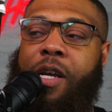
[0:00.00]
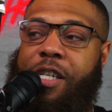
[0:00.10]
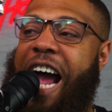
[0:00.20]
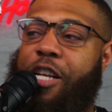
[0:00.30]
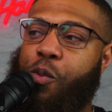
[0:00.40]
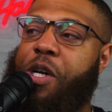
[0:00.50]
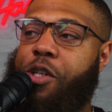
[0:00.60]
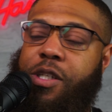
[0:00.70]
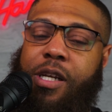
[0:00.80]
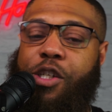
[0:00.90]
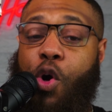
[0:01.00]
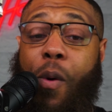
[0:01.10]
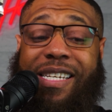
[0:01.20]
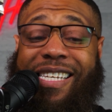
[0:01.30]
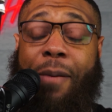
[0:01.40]
Josh Richardson is
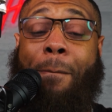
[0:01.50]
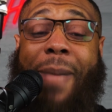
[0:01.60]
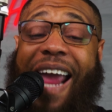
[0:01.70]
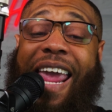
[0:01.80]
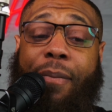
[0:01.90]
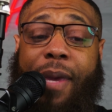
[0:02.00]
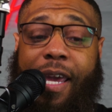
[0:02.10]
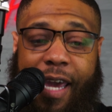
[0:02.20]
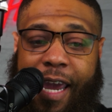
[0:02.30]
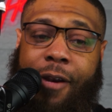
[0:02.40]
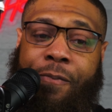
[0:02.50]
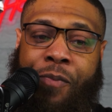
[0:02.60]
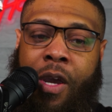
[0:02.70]
going to the Miami Heat